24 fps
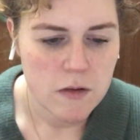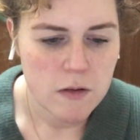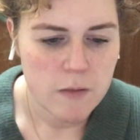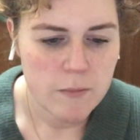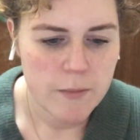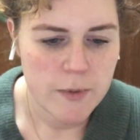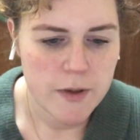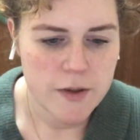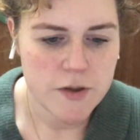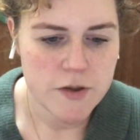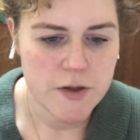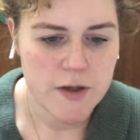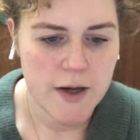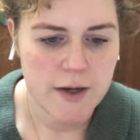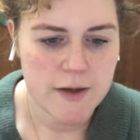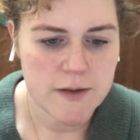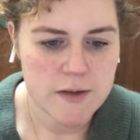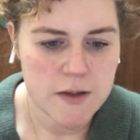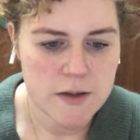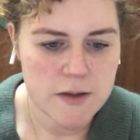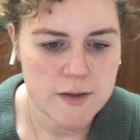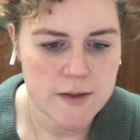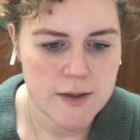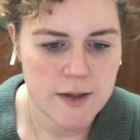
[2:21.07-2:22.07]
Midge takes
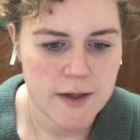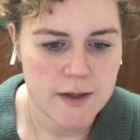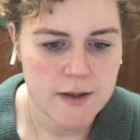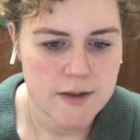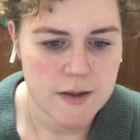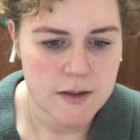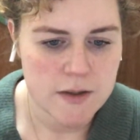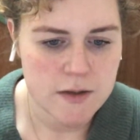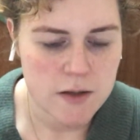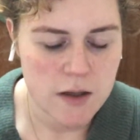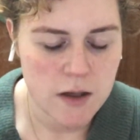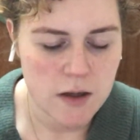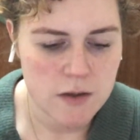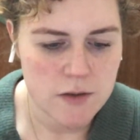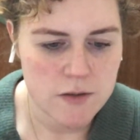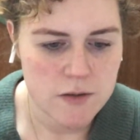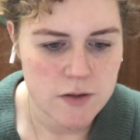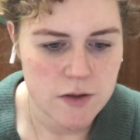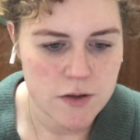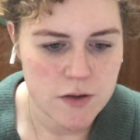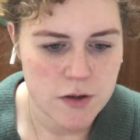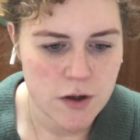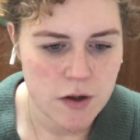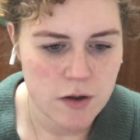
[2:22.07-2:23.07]
her seat and turns
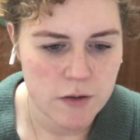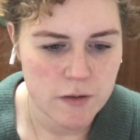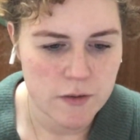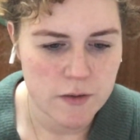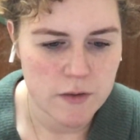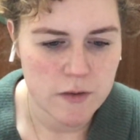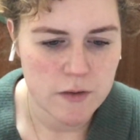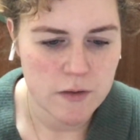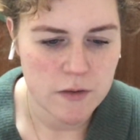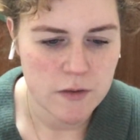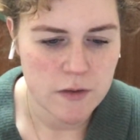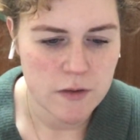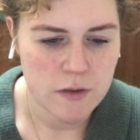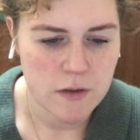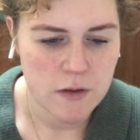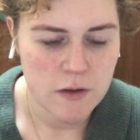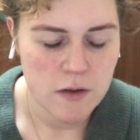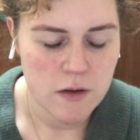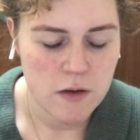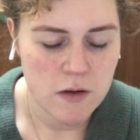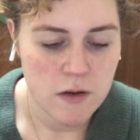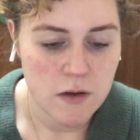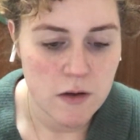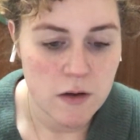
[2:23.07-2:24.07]
to Joel.
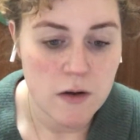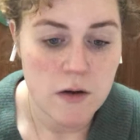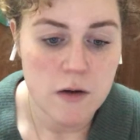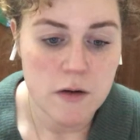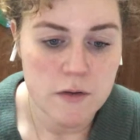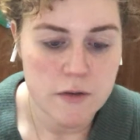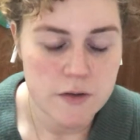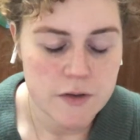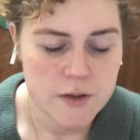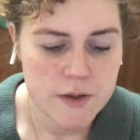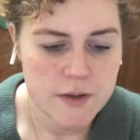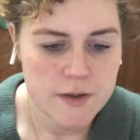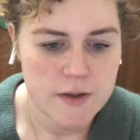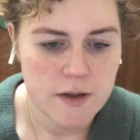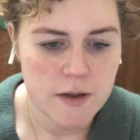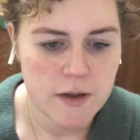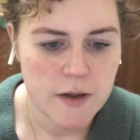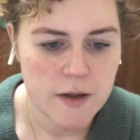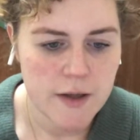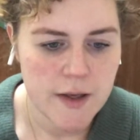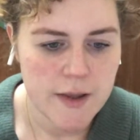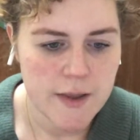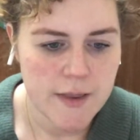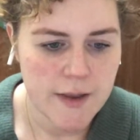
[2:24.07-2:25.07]
She's going to
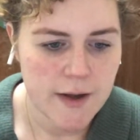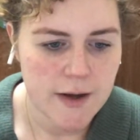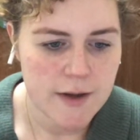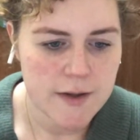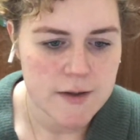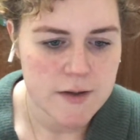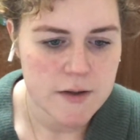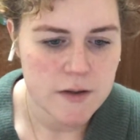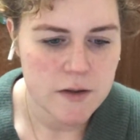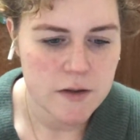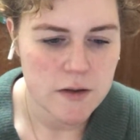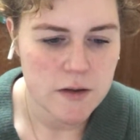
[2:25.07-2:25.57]
need that.